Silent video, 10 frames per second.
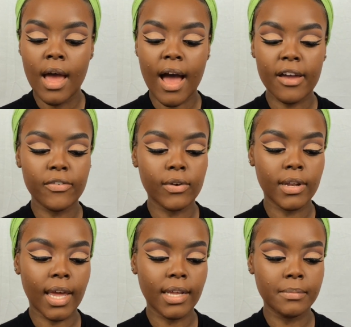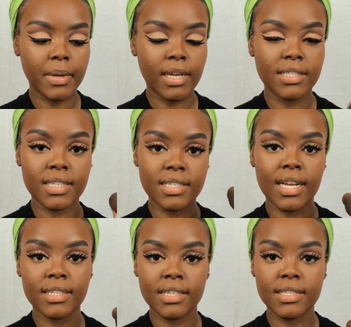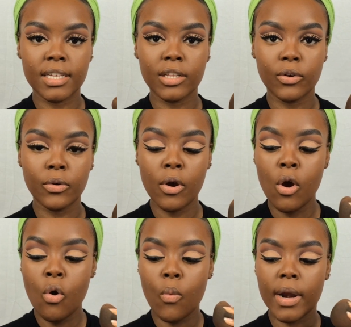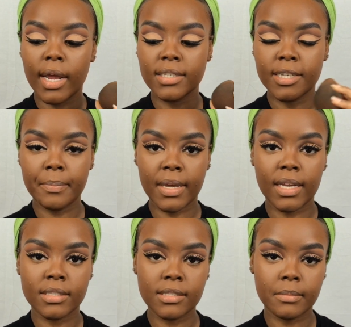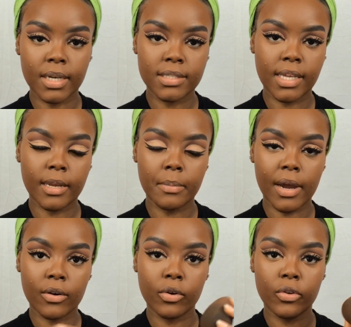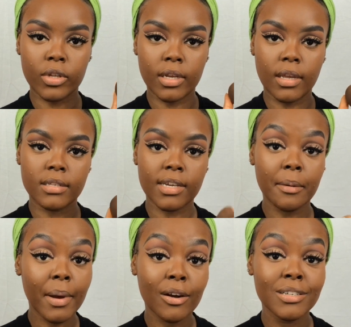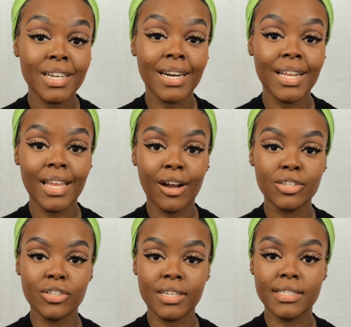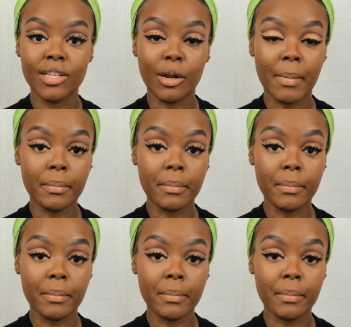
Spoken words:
I feel like because this has concealer, when I dip it into my setting powder, the setting powder is going to cling onto the concealer on